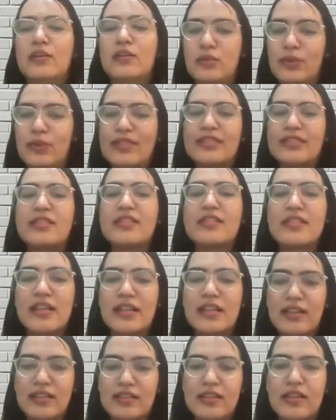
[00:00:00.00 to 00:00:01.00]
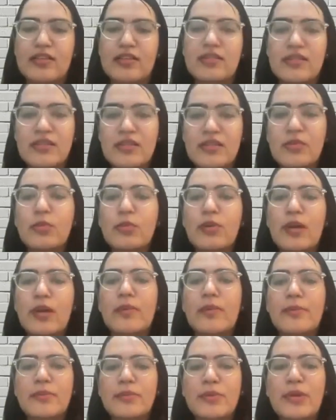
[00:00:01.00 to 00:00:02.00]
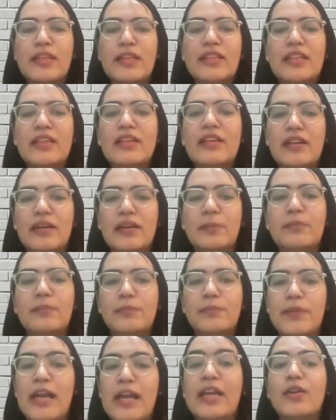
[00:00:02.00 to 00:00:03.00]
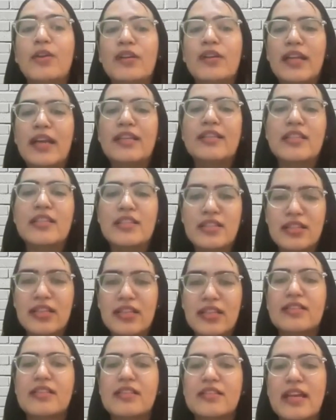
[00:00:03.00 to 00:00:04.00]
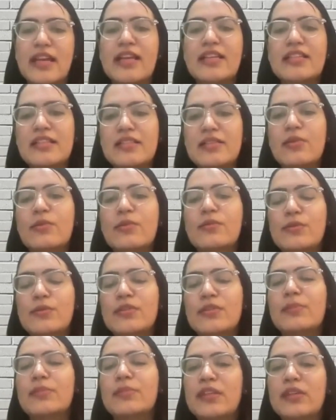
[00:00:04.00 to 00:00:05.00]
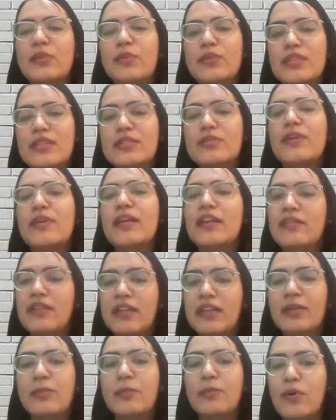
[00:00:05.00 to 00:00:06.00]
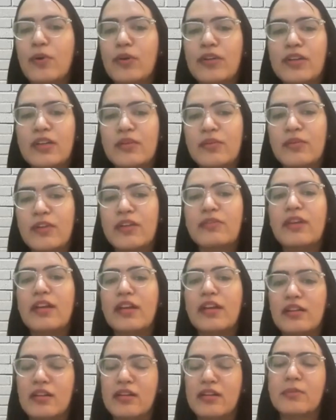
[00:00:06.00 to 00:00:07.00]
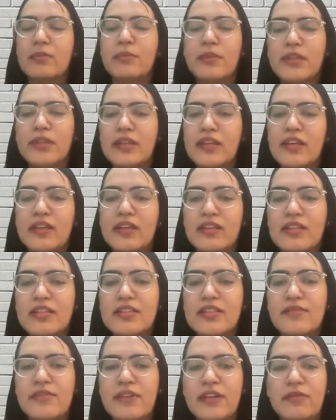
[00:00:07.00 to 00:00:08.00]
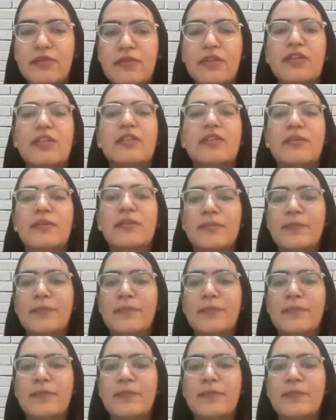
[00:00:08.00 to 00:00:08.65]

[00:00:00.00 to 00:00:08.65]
questions and discussions do come up. So I think a prioritization exercise is also something which is very, very important when we are bringing in this framework.